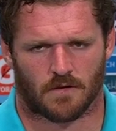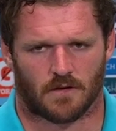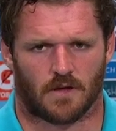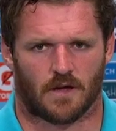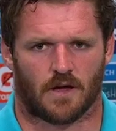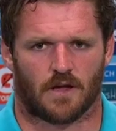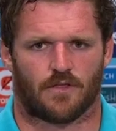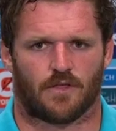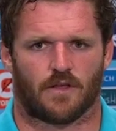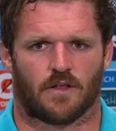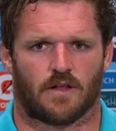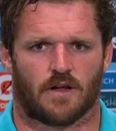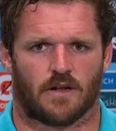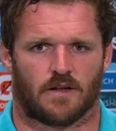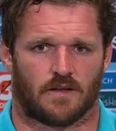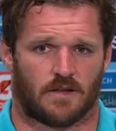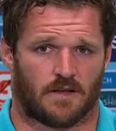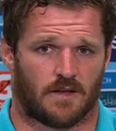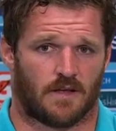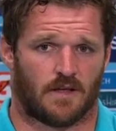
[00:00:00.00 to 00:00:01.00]
Yeah, I think that
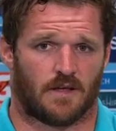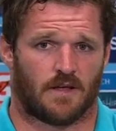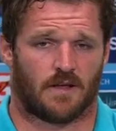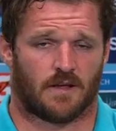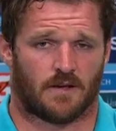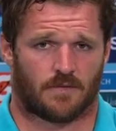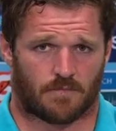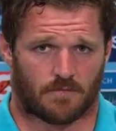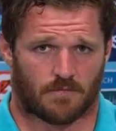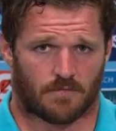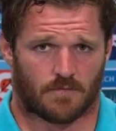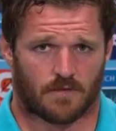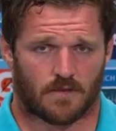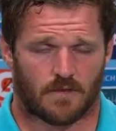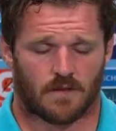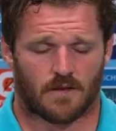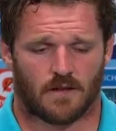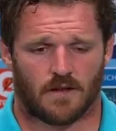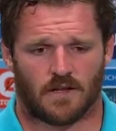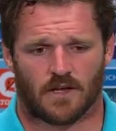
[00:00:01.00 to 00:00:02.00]

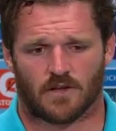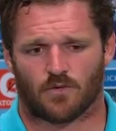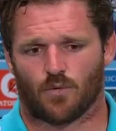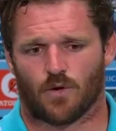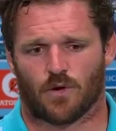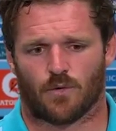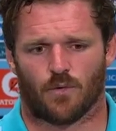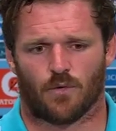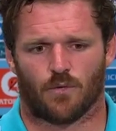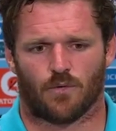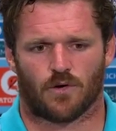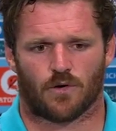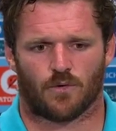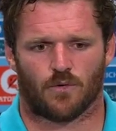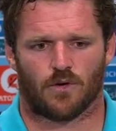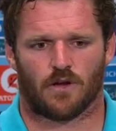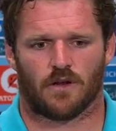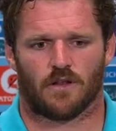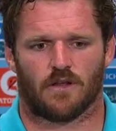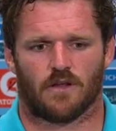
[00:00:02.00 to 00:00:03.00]
last week we were
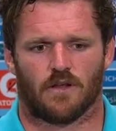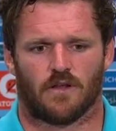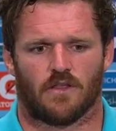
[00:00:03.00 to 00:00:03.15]
good in the,